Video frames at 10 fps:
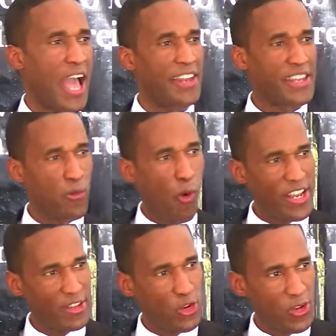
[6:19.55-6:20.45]
and he
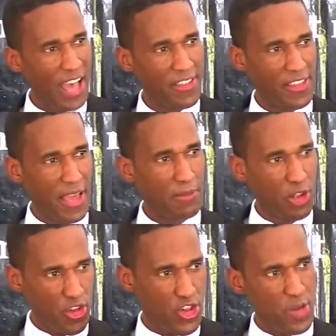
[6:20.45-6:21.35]
wanted to gather
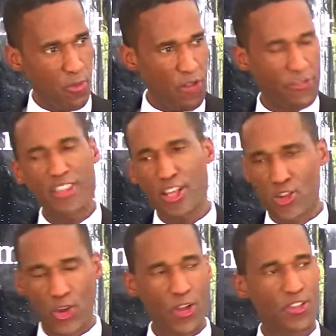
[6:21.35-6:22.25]
them, lost sheep within
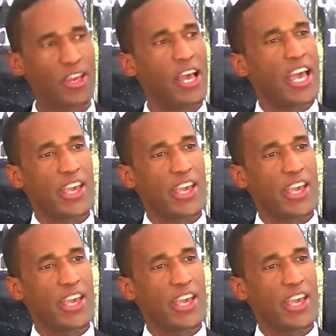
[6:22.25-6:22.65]
the church.